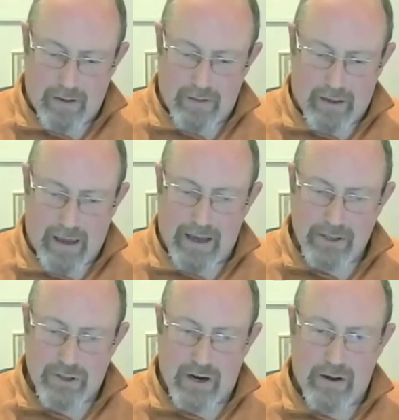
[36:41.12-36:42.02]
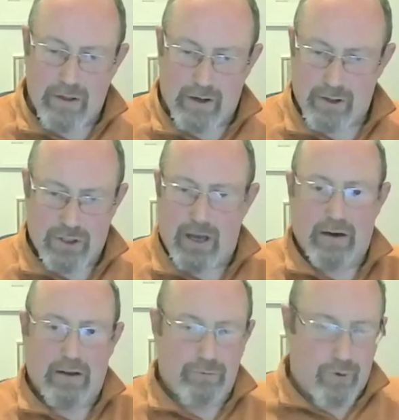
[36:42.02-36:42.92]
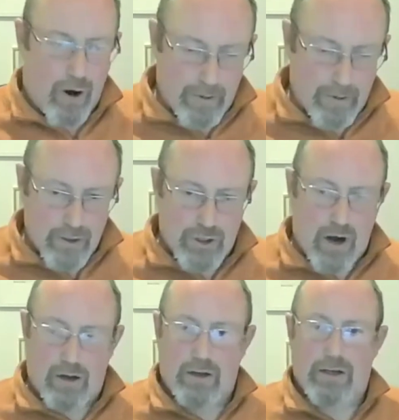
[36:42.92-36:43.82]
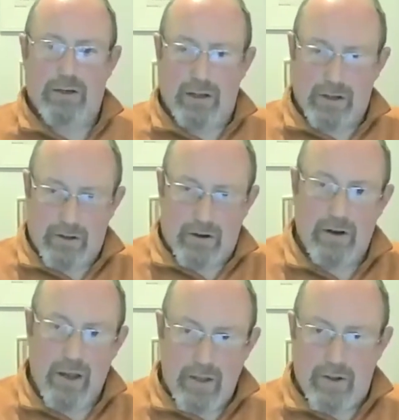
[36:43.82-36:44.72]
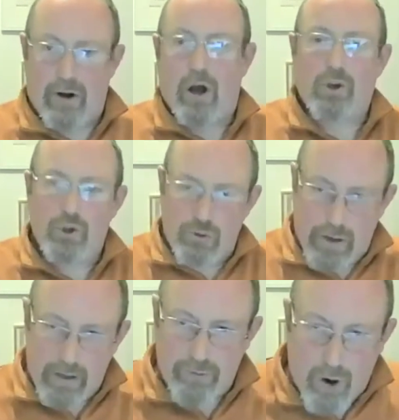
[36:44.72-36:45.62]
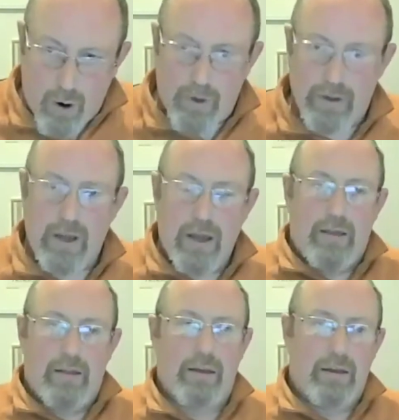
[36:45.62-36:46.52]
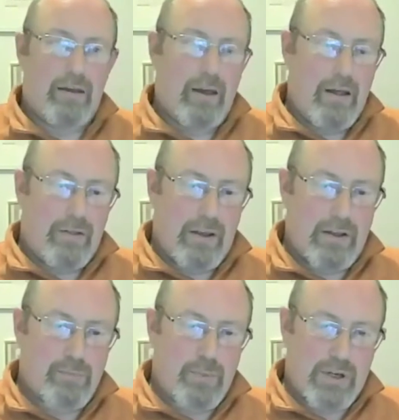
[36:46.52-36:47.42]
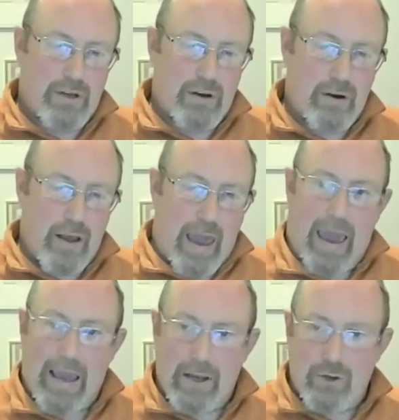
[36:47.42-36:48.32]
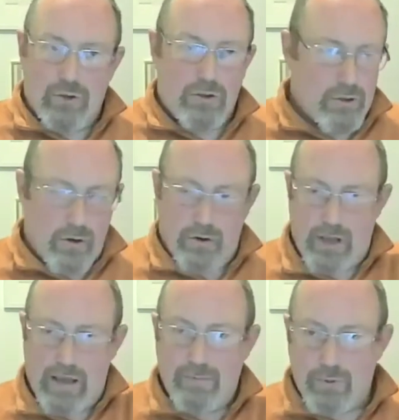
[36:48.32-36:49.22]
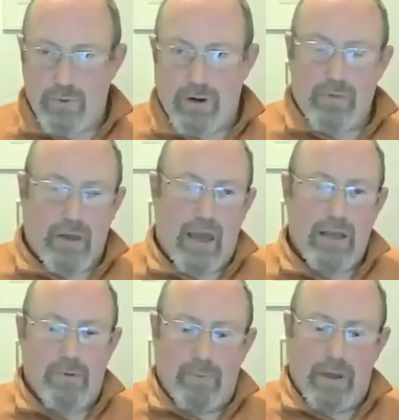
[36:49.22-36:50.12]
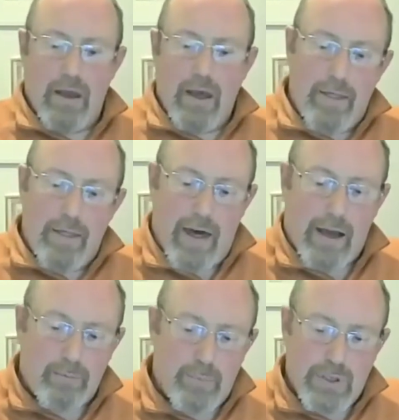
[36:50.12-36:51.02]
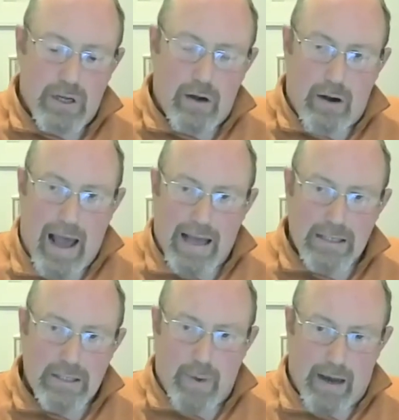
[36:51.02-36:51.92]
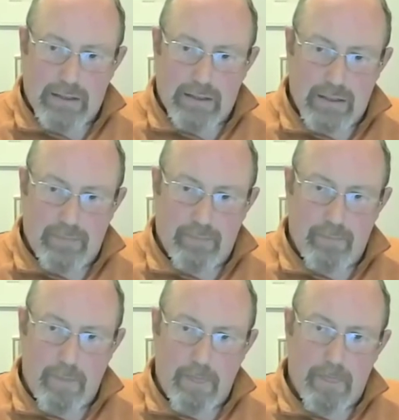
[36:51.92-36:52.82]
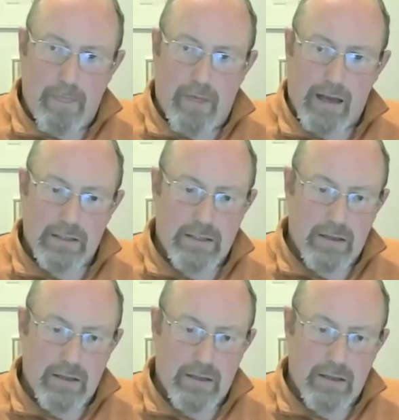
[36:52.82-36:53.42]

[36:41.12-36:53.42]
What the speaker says: guys there that are standing, forming their circle, and they're conjuring forward these particular angels or demons or whatever the case may be. That particular aspect that